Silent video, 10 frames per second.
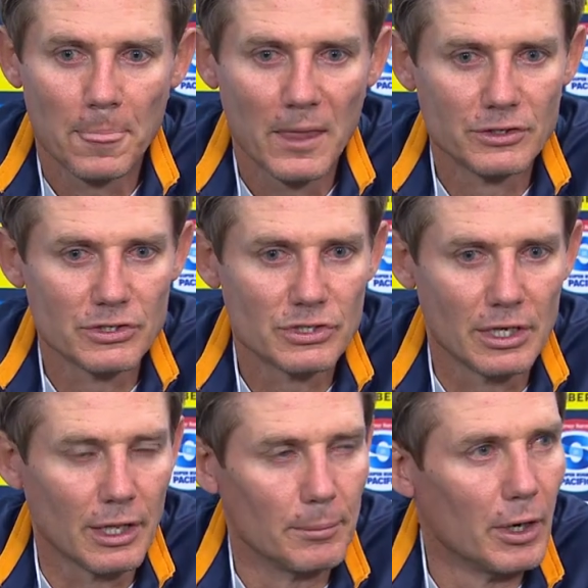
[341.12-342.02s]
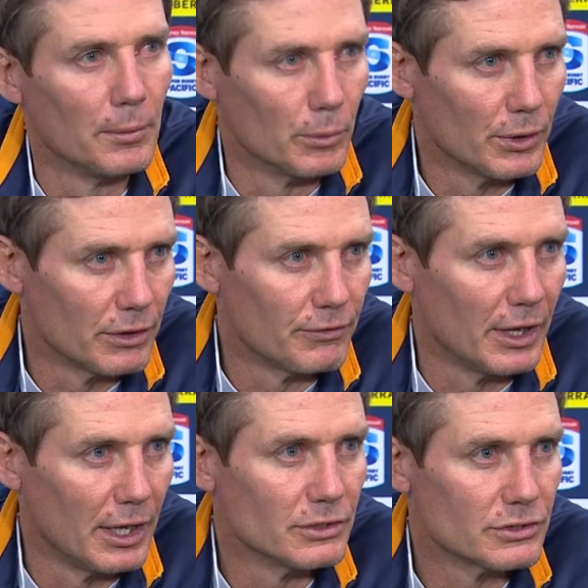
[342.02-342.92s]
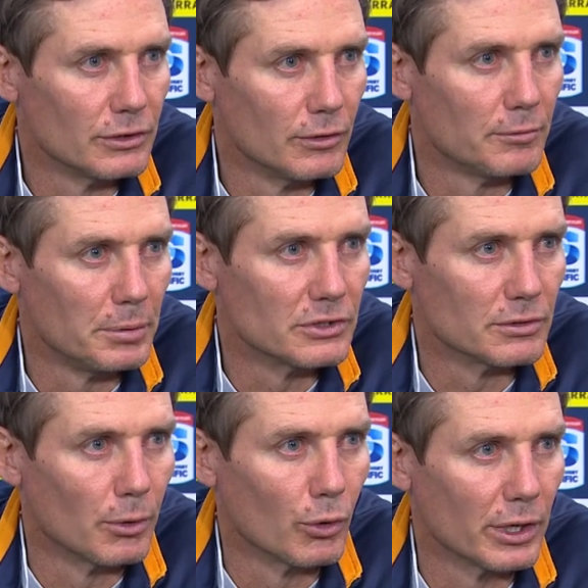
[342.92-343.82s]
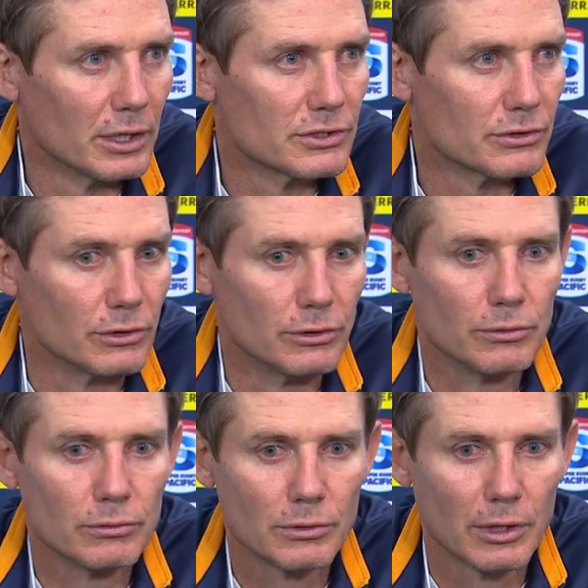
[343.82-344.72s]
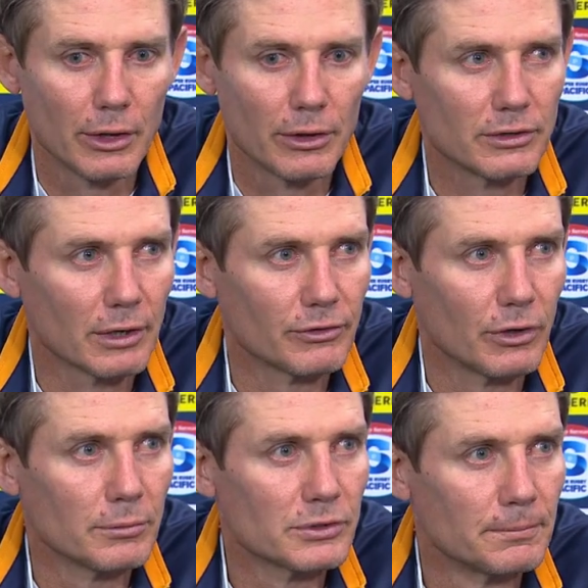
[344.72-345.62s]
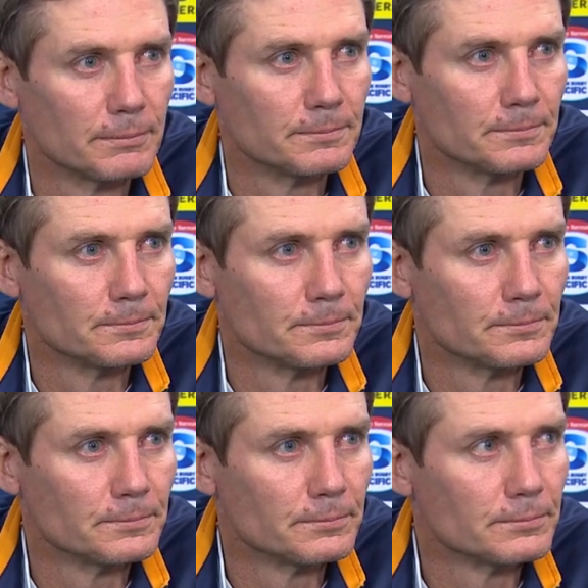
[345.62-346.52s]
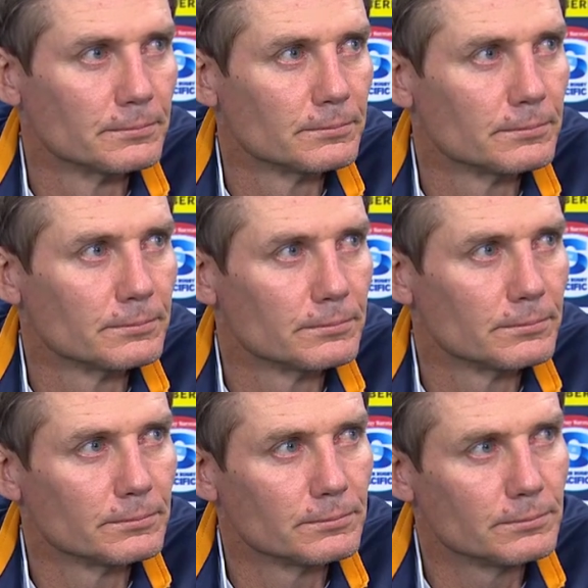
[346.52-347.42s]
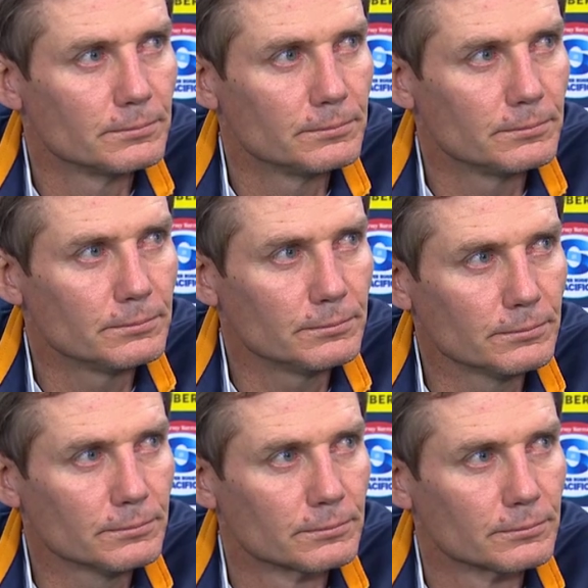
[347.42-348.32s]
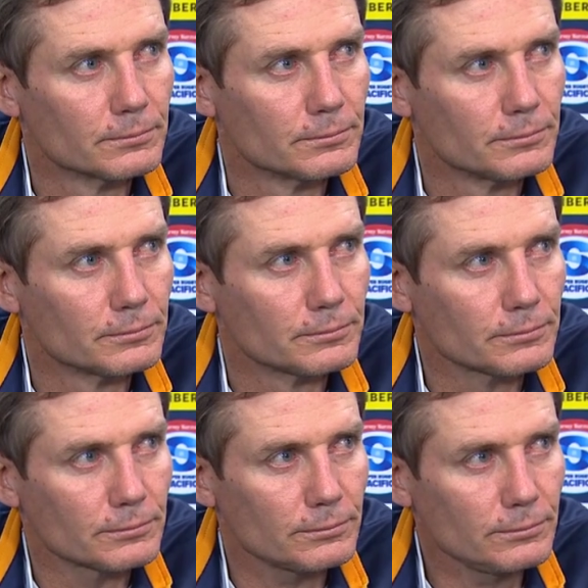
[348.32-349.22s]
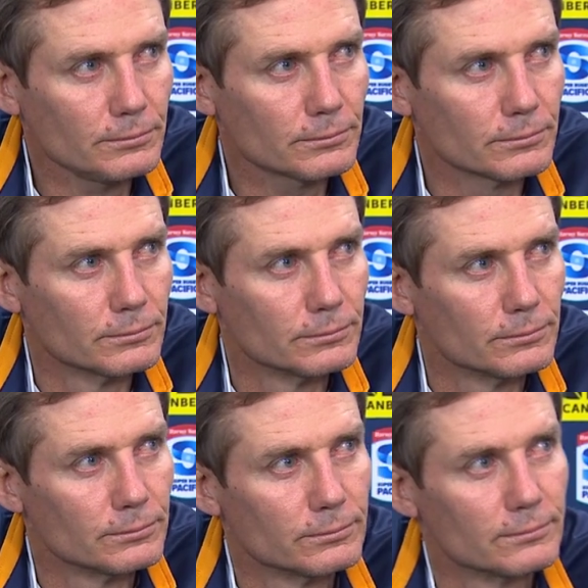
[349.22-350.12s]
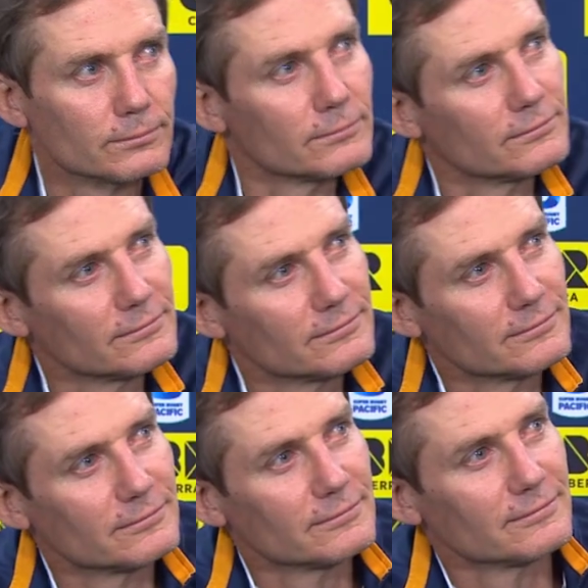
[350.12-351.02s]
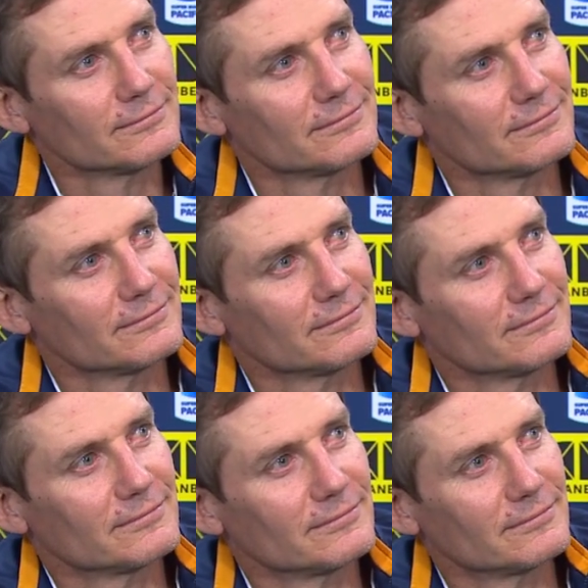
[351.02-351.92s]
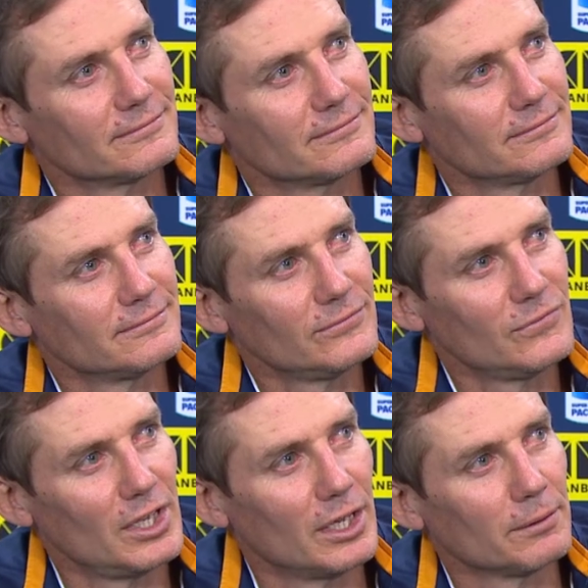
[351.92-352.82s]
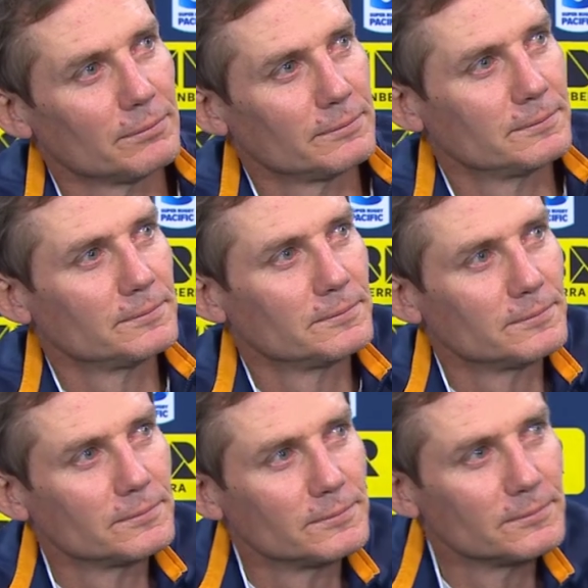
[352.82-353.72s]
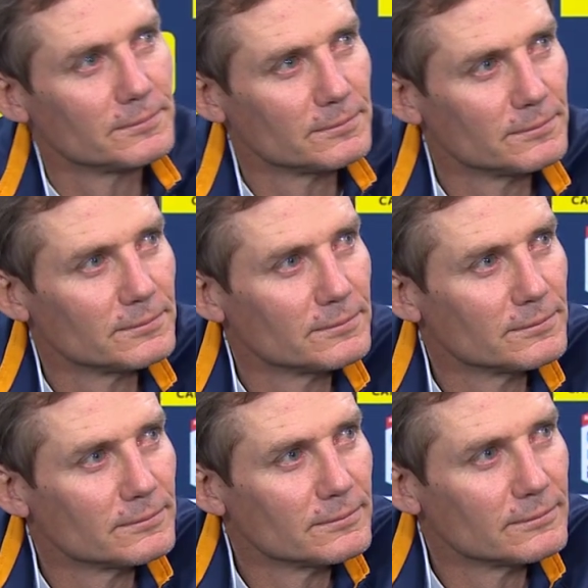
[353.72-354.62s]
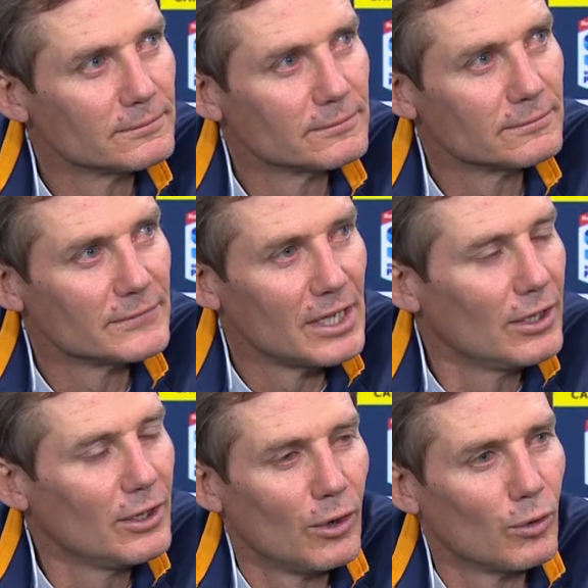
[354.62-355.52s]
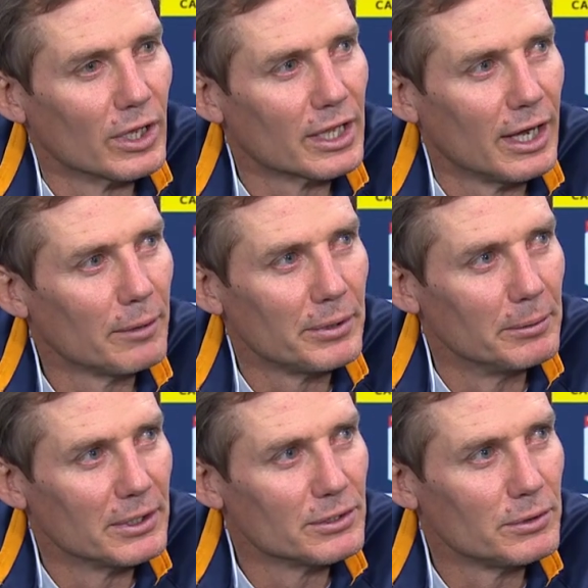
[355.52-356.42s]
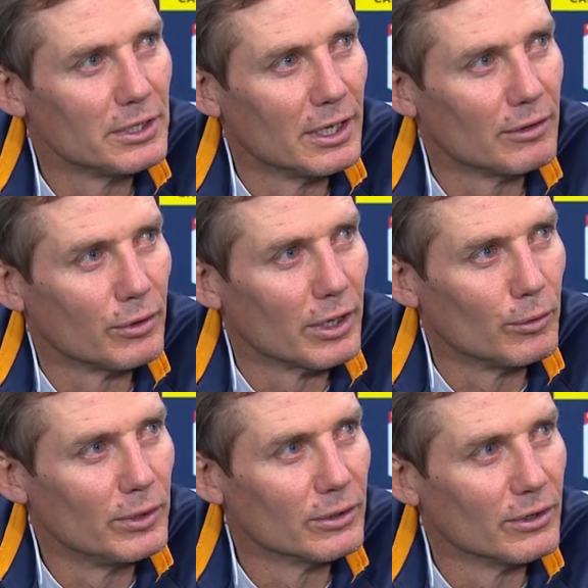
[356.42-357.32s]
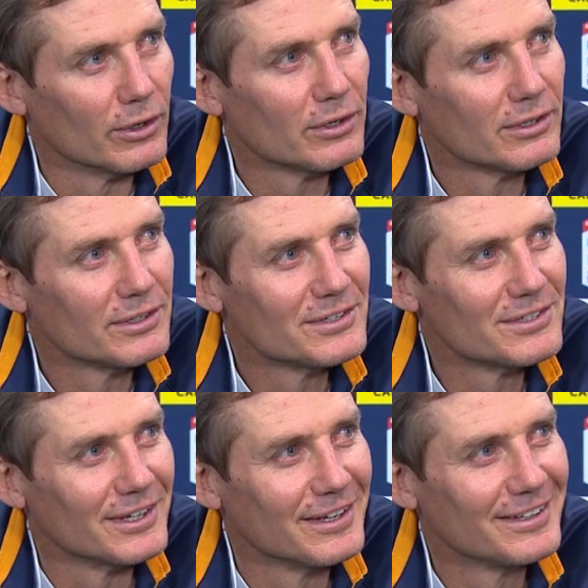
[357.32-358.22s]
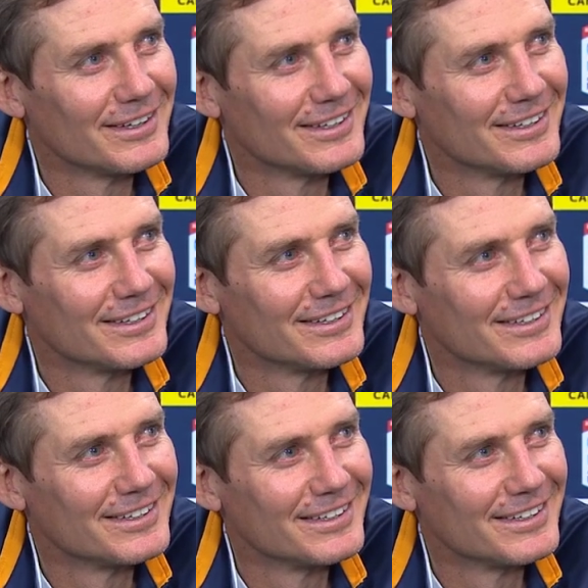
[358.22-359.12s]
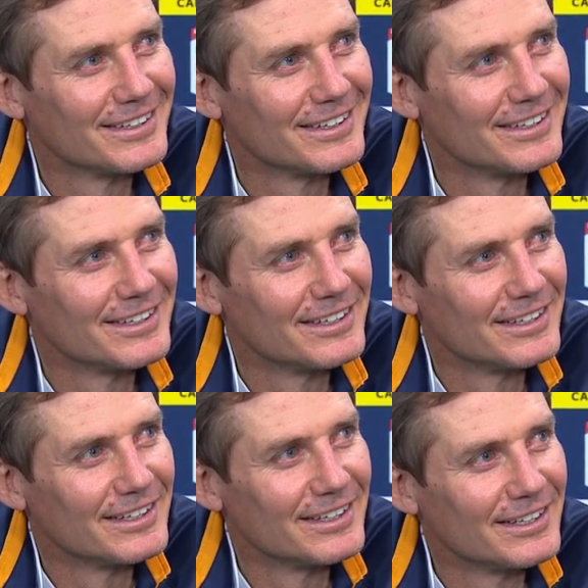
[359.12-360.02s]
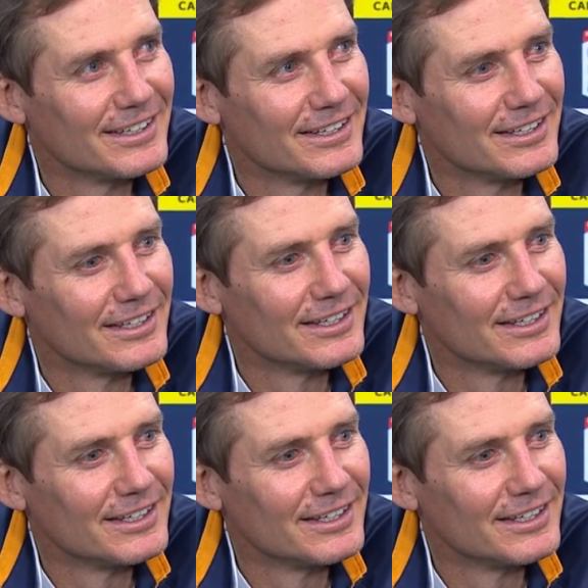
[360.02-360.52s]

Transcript: yeah, just share that moment with the fans who have been supporting us through, you know, the tough times. But was that, sorry, premeditated though? Because you're a bit of a traditionalist in terms of inner sanctum sort of things, or you were. Was it premeditated, or was it? Well, it can't be, because we didn't know if we were going to win or not. So, so we're at the moment, who made that call?